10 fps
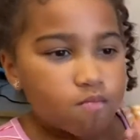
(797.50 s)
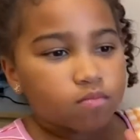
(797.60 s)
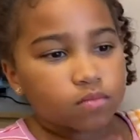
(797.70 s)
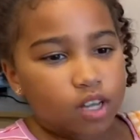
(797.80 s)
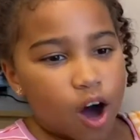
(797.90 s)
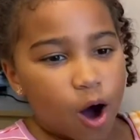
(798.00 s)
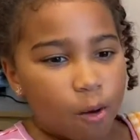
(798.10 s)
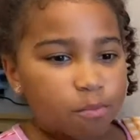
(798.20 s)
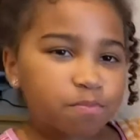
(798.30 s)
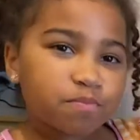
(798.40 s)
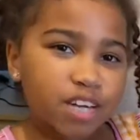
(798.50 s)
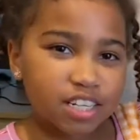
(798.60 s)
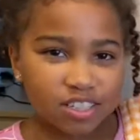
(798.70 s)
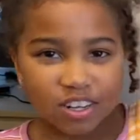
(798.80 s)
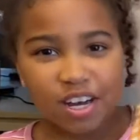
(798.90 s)
So that's
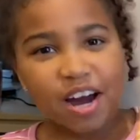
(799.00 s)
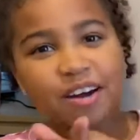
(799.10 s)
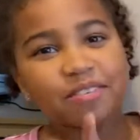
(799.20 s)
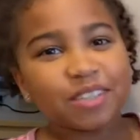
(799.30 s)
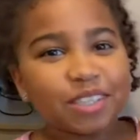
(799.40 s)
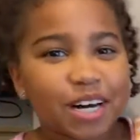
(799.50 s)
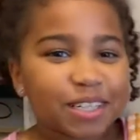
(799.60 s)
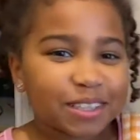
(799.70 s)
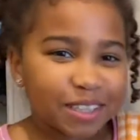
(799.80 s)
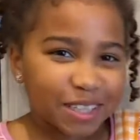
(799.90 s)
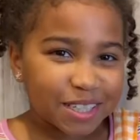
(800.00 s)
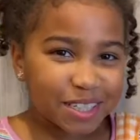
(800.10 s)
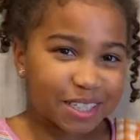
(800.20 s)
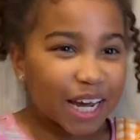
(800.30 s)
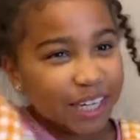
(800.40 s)
all I have for you guys
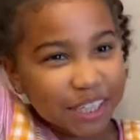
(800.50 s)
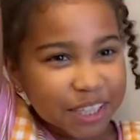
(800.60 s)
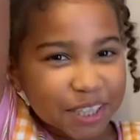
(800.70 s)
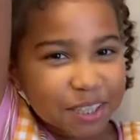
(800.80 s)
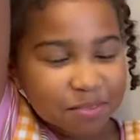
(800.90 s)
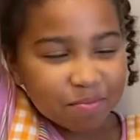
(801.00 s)
today.